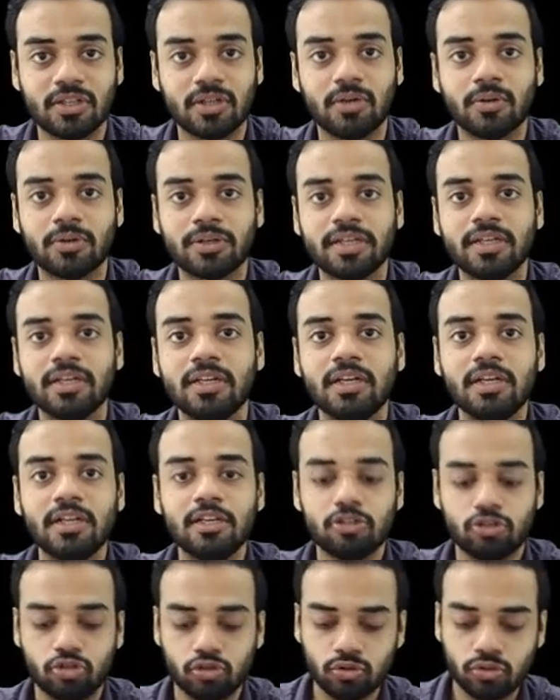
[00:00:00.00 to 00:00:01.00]
Okay,
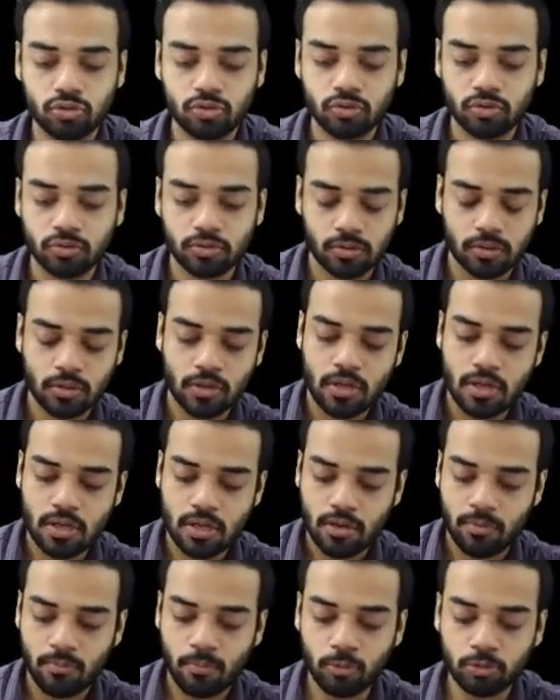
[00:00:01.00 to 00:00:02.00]
so
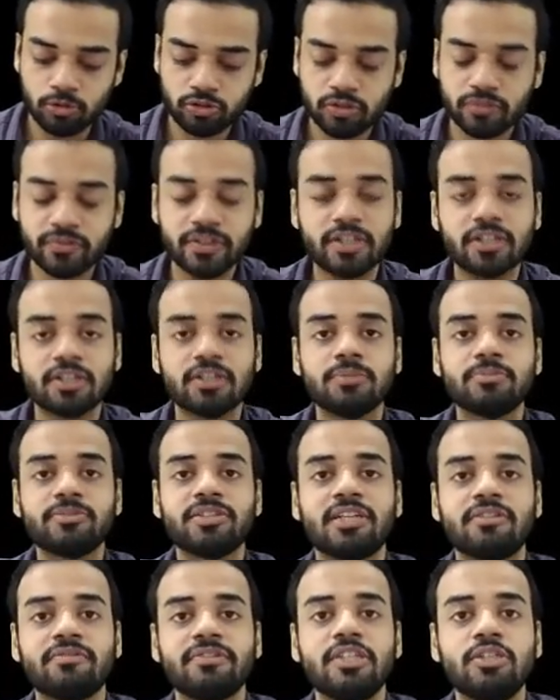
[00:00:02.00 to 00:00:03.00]
most of the terms
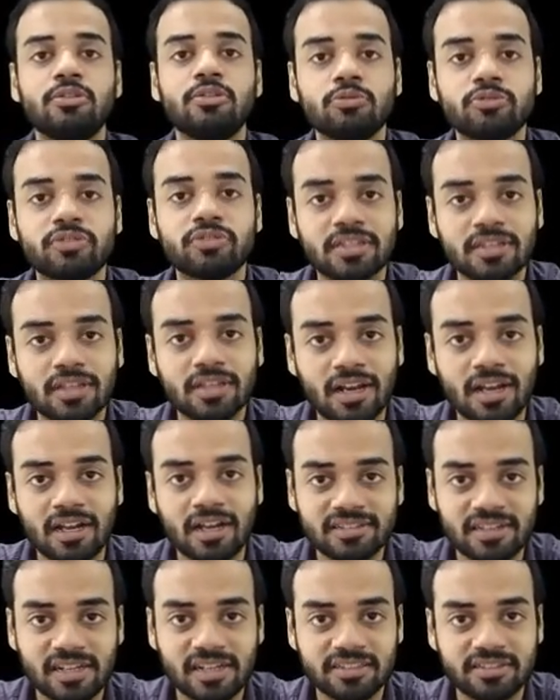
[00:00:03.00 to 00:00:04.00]
that we used in the
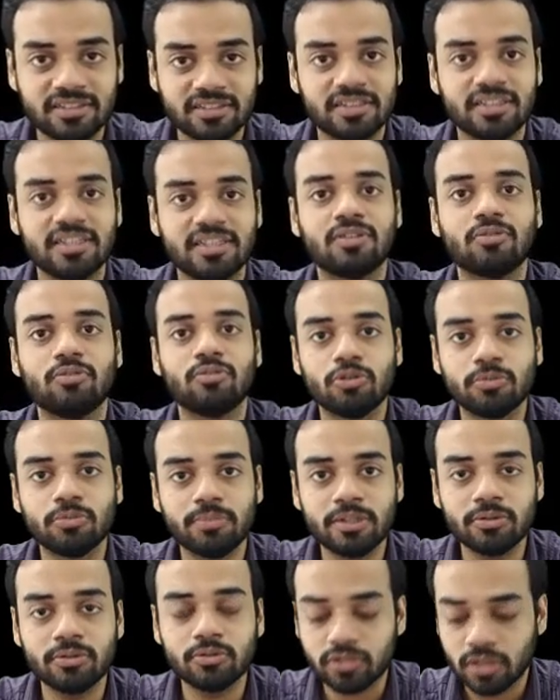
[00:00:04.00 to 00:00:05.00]
last lecture, they are going to
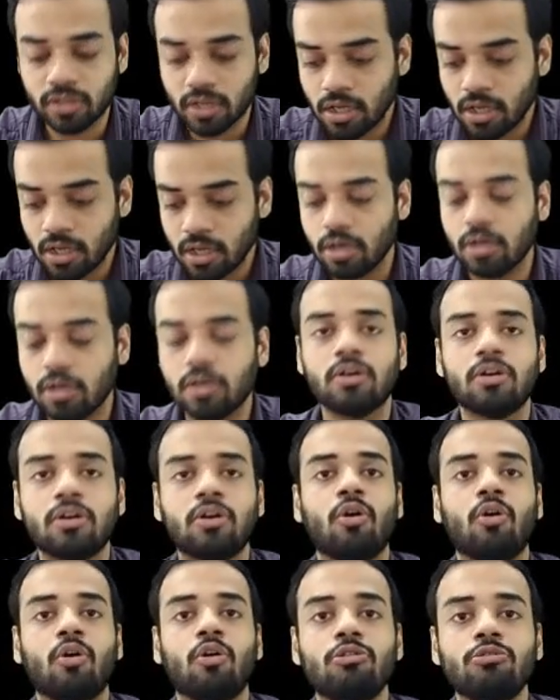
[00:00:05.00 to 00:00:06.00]
be used.
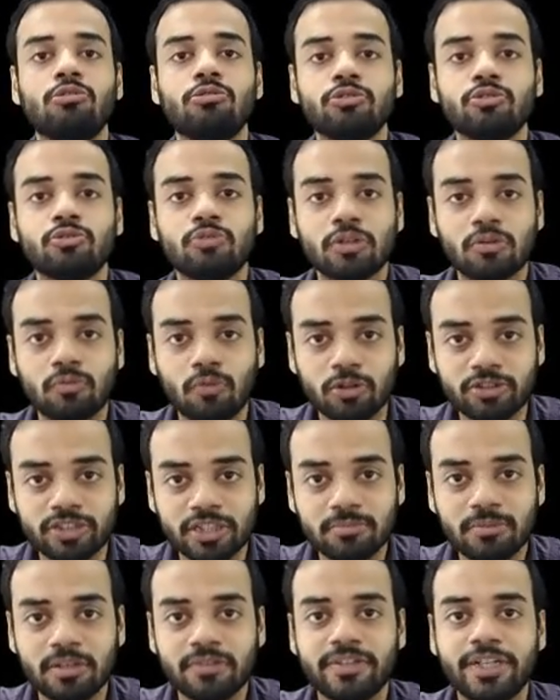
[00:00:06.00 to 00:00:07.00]
All those who are
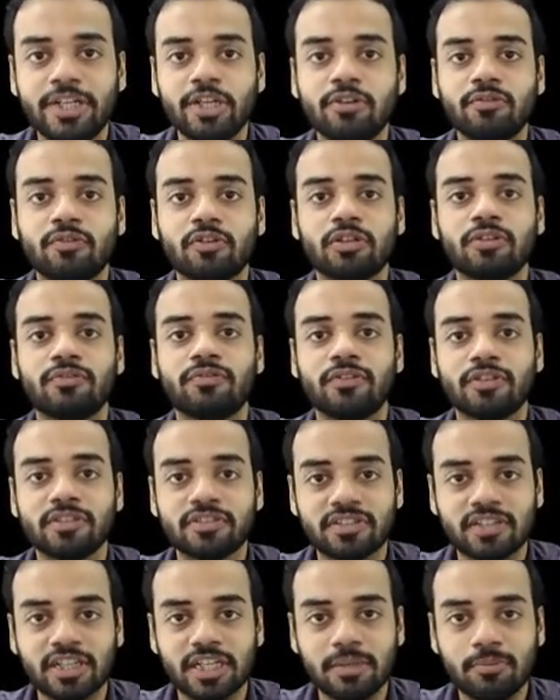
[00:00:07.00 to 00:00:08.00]
watching my video for the
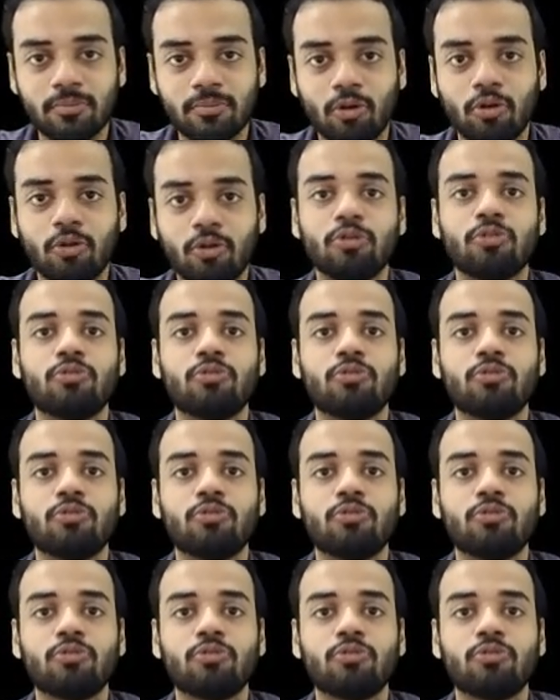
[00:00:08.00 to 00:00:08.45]
first time or